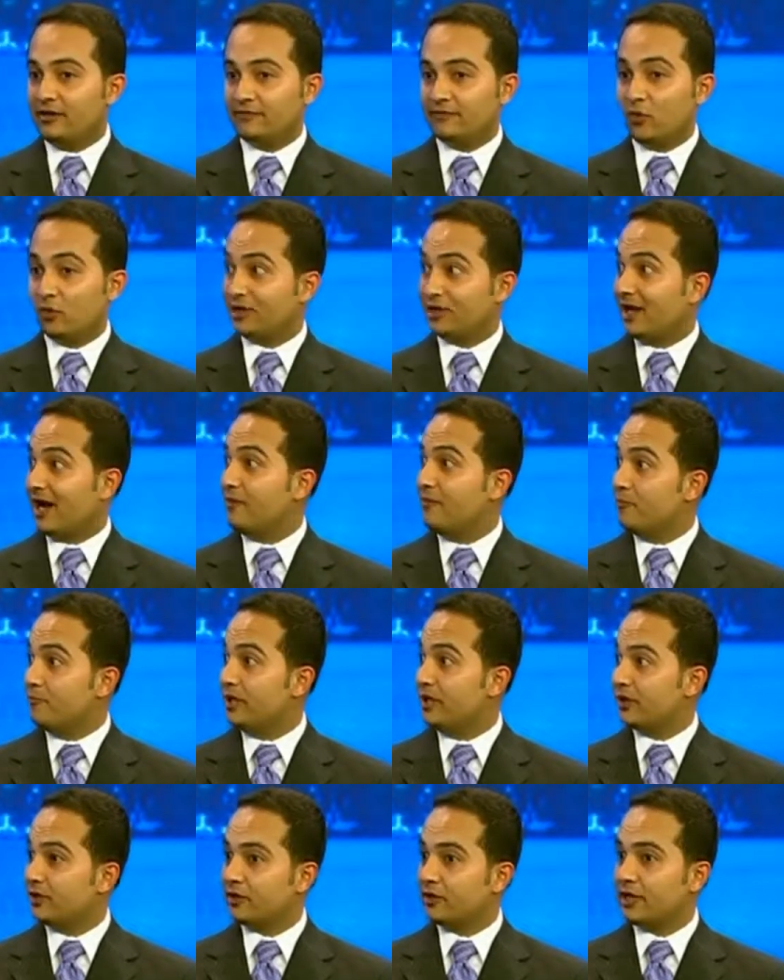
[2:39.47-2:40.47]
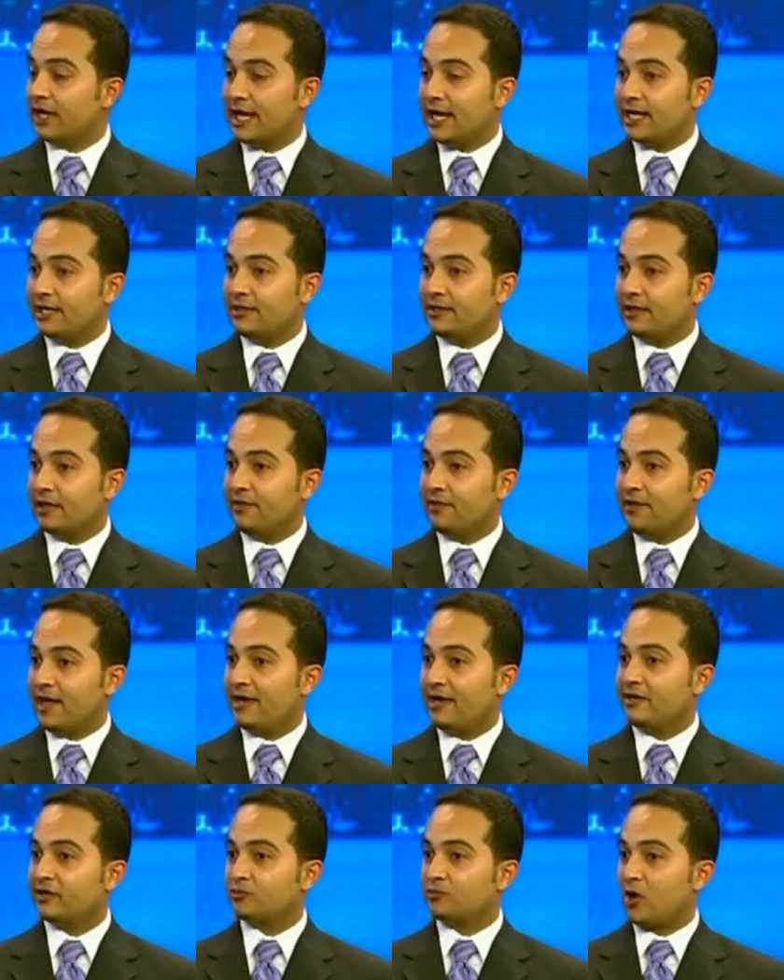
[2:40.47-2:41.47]
They've only gotten bigger, and
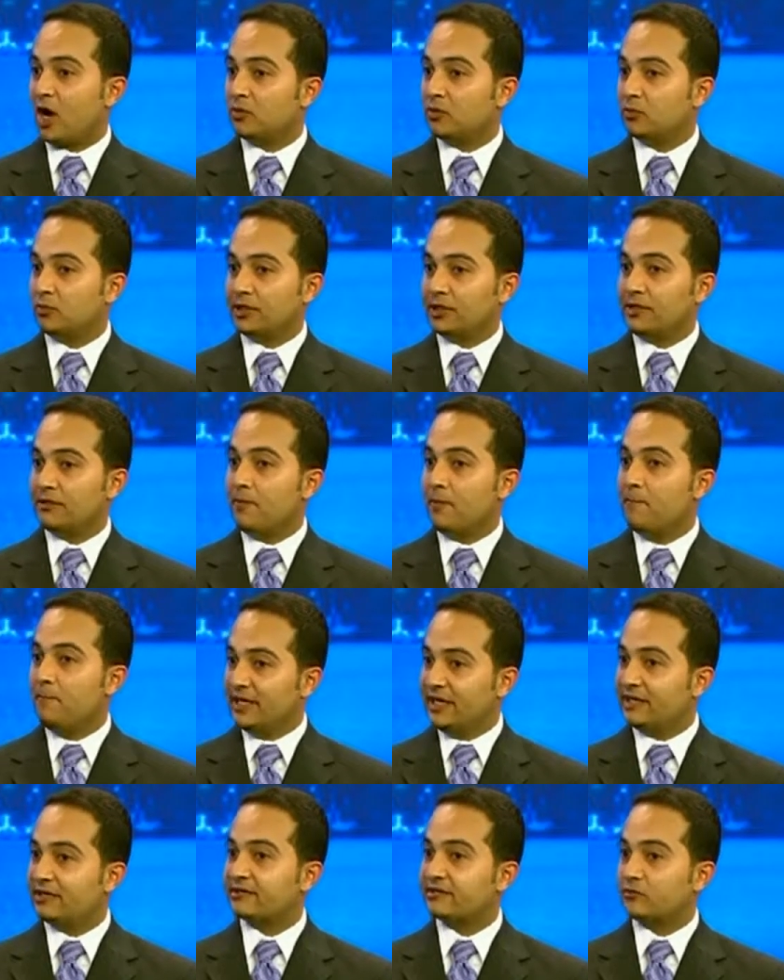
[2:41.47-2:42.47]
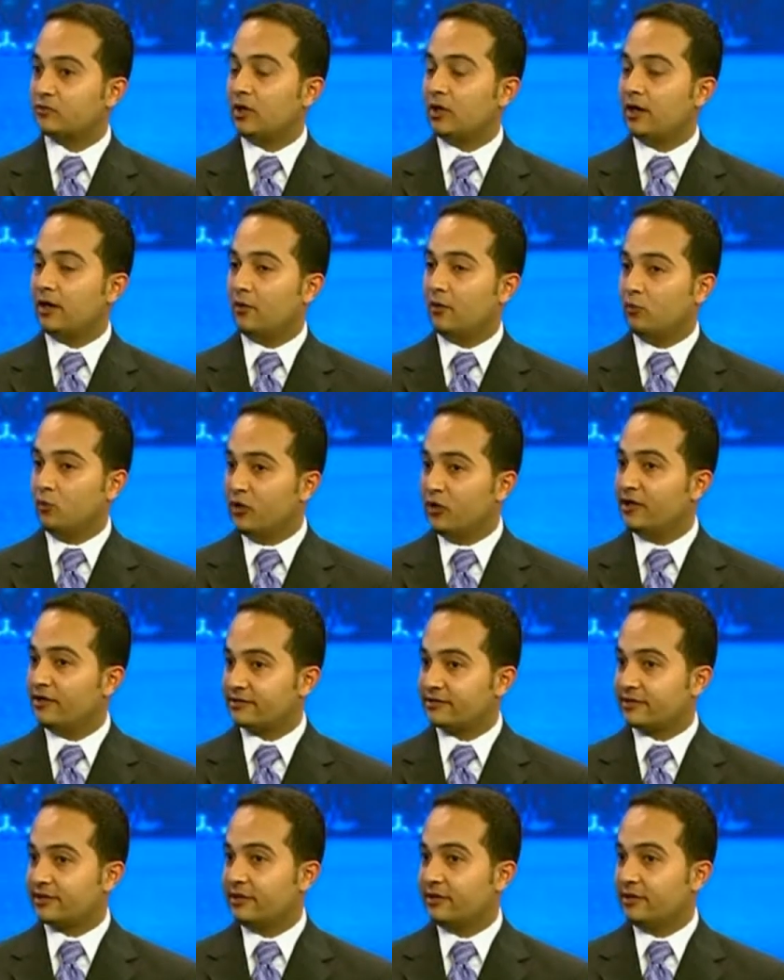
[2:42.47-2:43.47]
that is probably the biggest
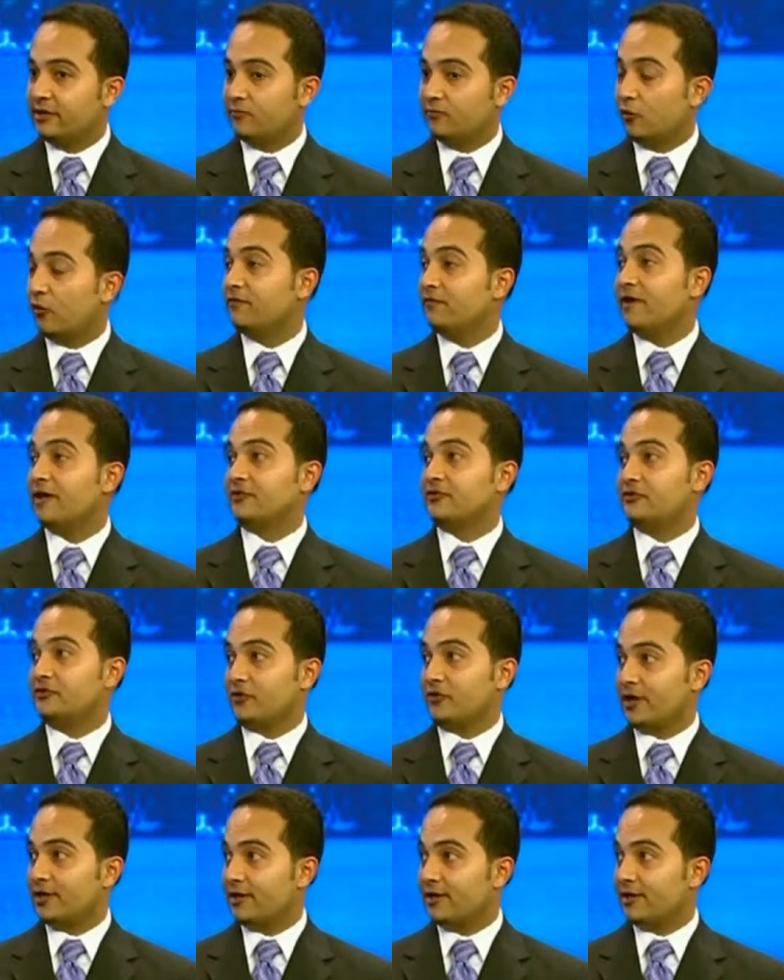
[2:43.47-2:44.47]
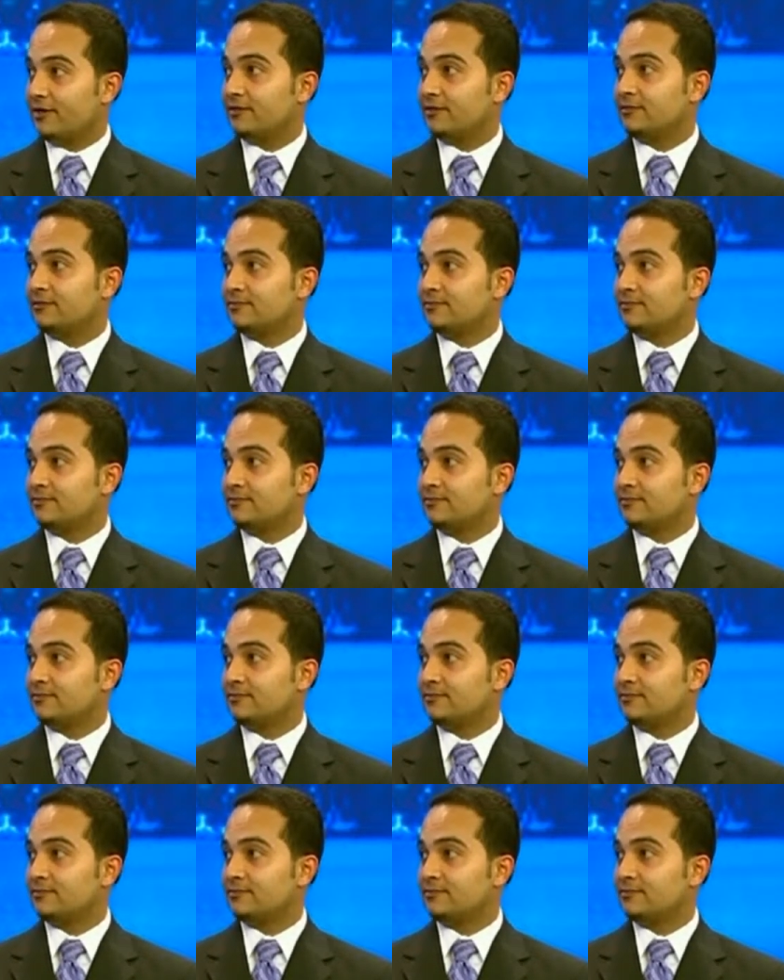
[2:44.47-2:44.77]
risk for investors right now.